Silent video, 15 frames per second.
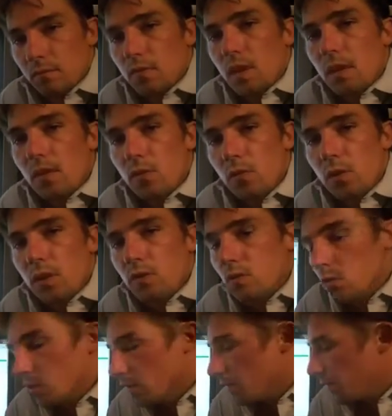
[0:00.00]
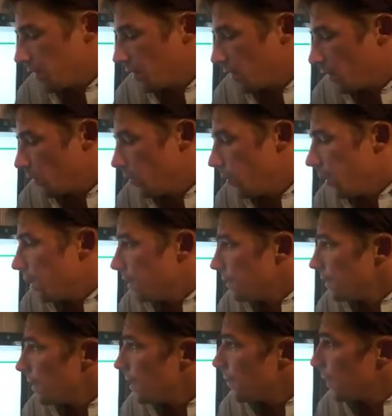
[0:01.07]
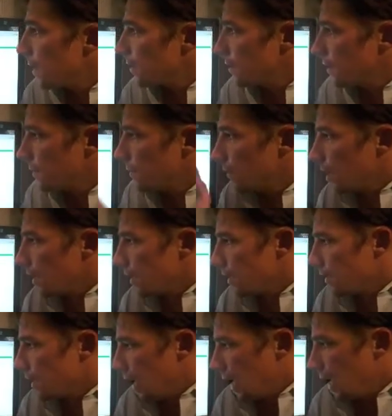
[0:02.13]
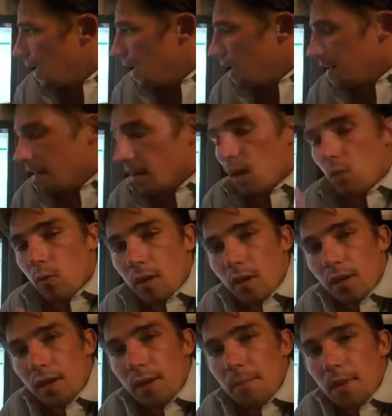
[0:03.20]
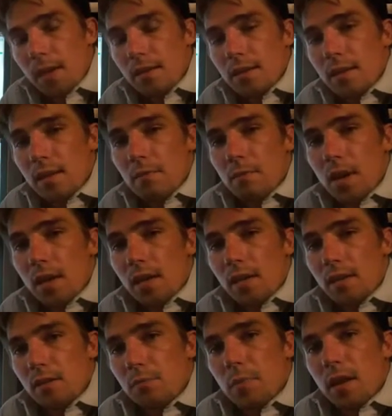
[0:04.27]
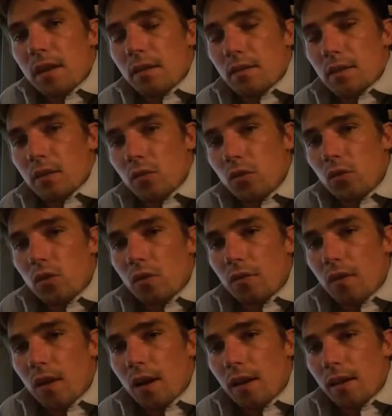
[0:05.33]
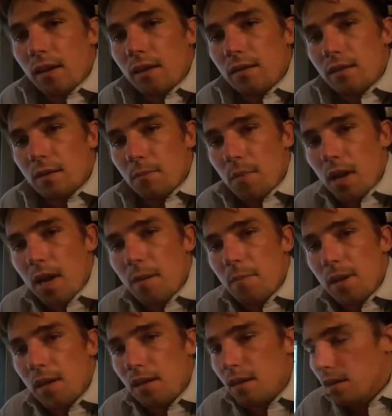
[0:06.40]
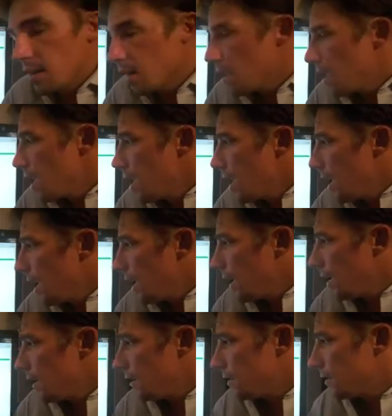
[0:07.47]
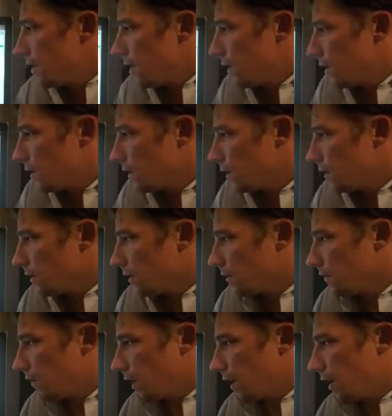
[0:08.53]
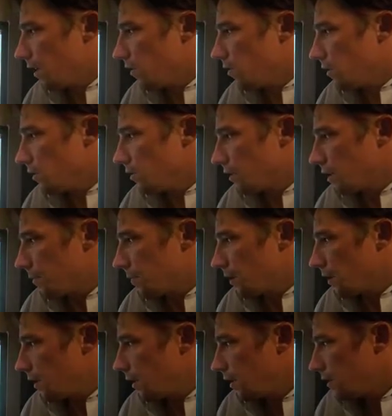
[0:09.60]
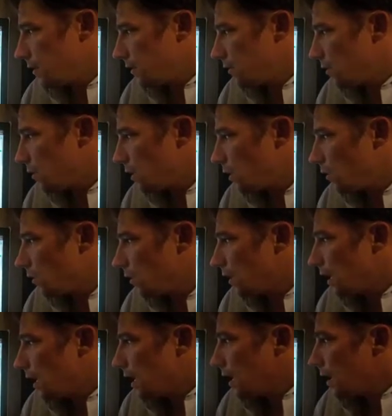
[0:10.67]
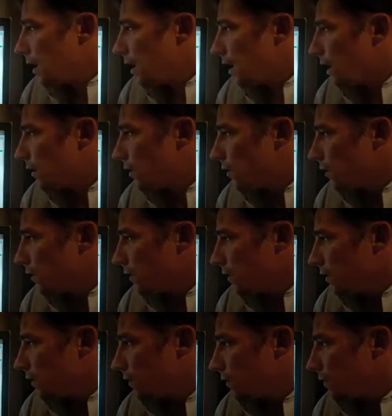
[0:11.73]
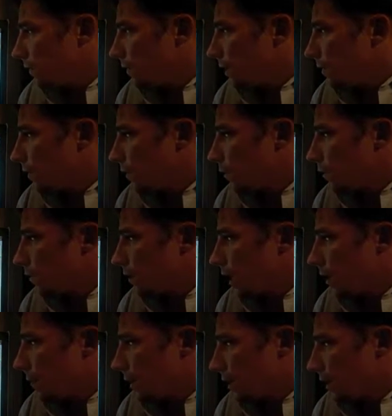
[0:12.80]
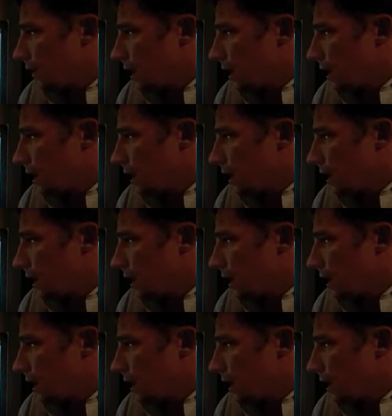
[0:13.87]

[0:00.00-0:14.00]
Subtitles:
another resource for you is MSN Money. Now, where MSN Money is better than Google Finance, in my opinion, is their financial summary. So if you type in